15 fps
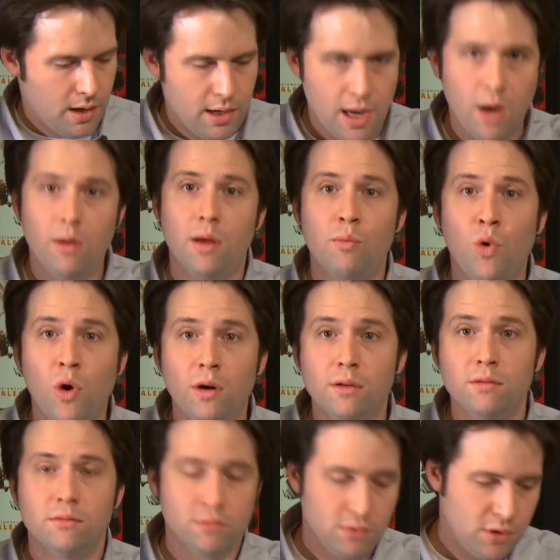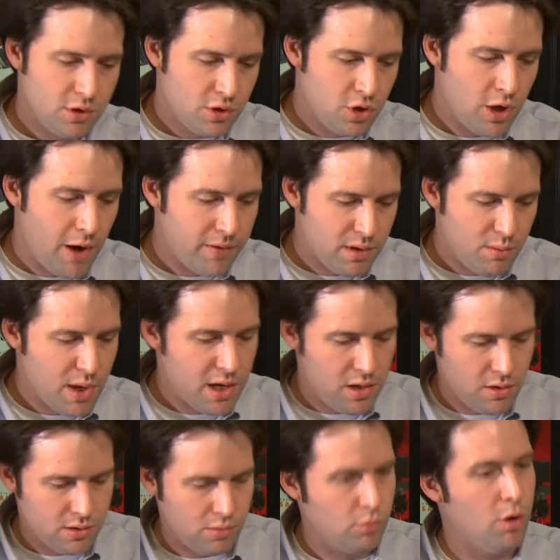Now, important, turn off the
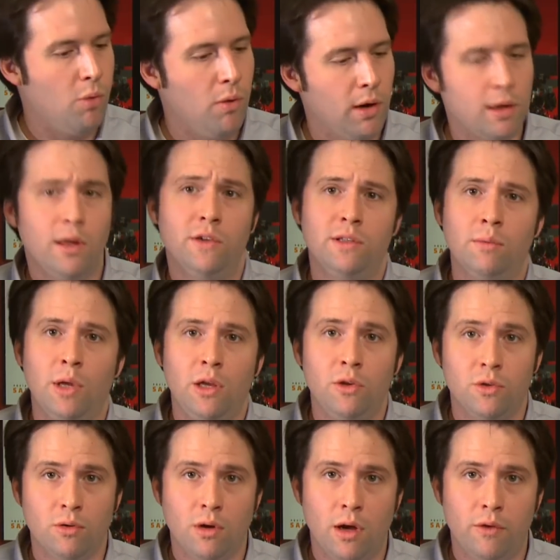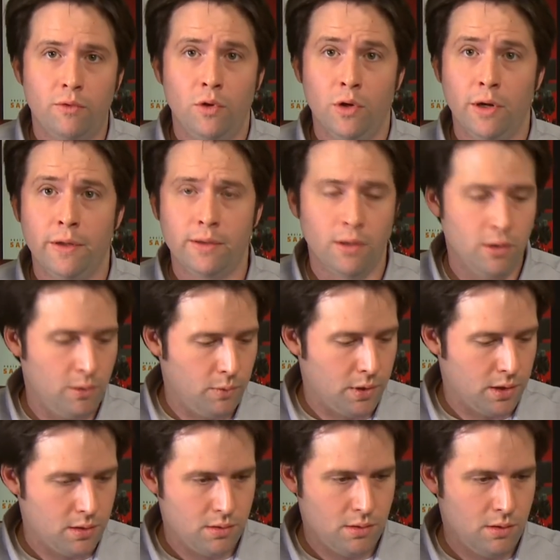menus. It won't work unless the menus are off. We'll learn that the hard
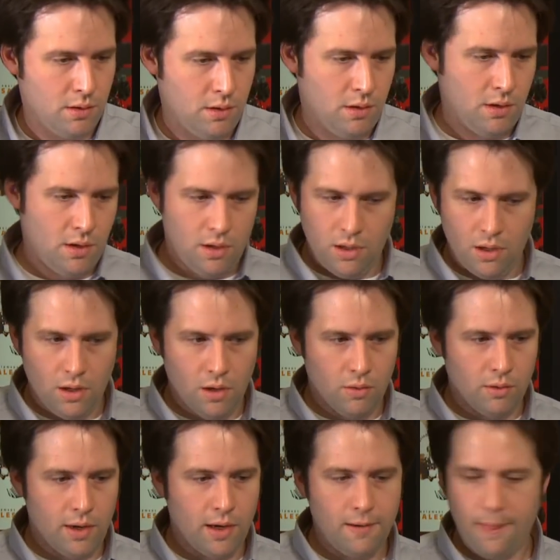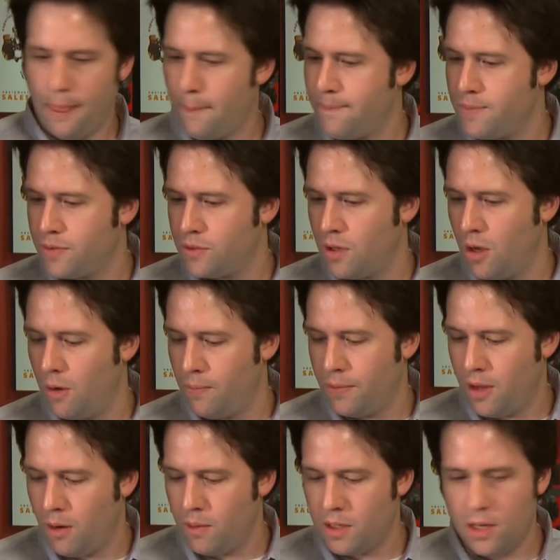way. All right, so
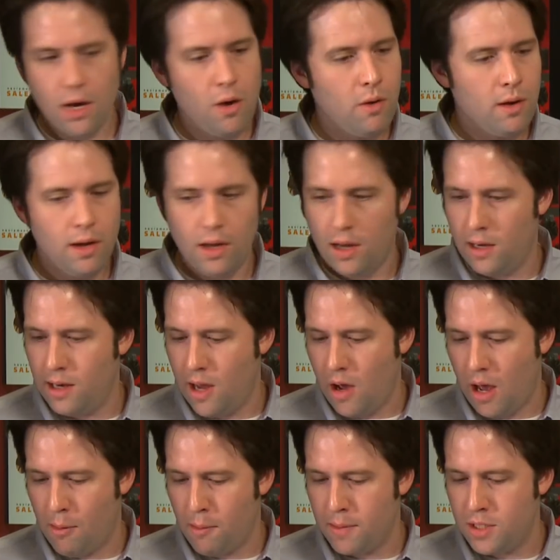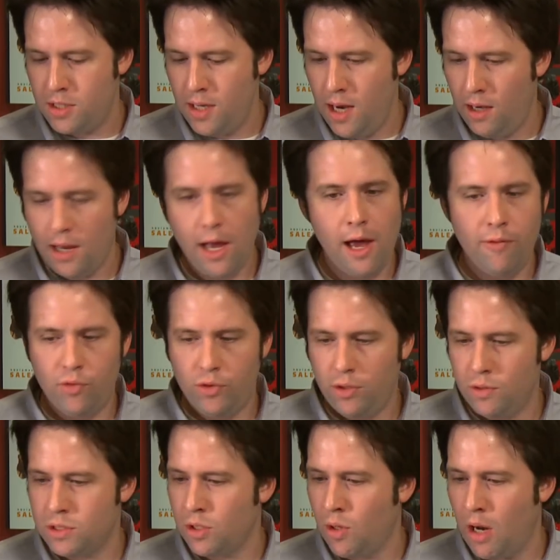there we go. And now on a machine, all i have to
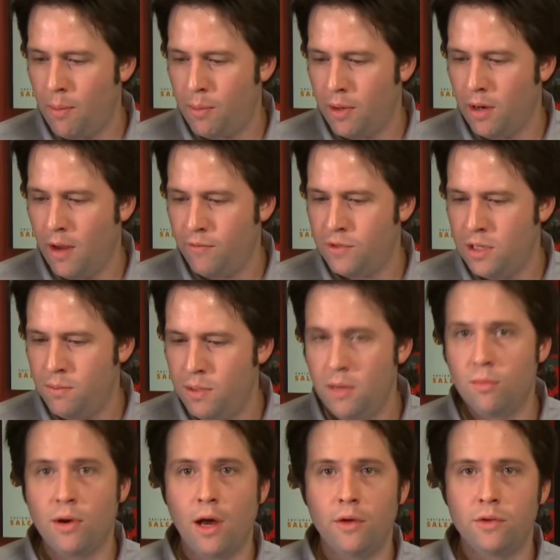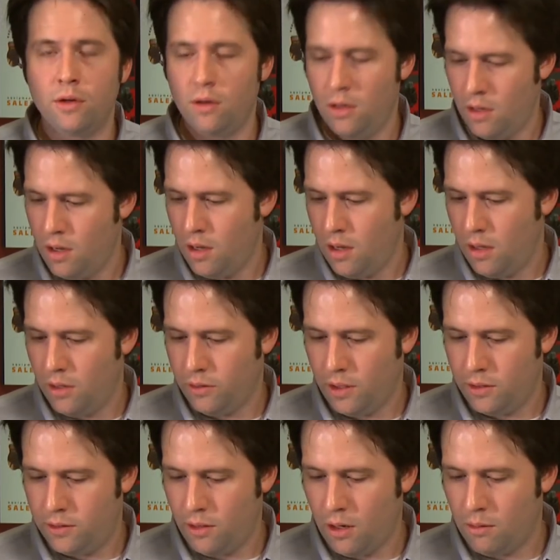do is load up an FTP browser. Let's
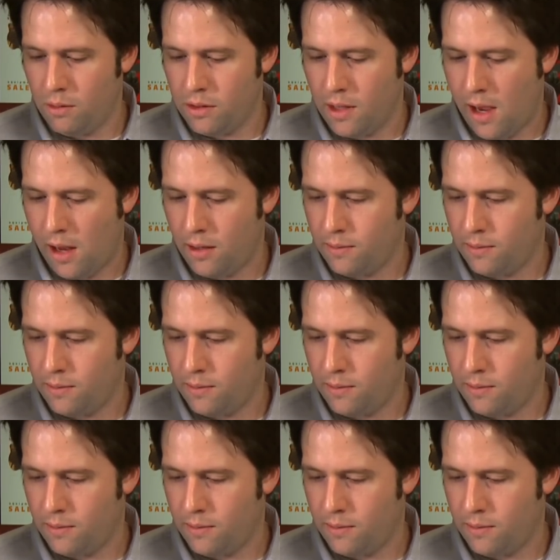get started with that.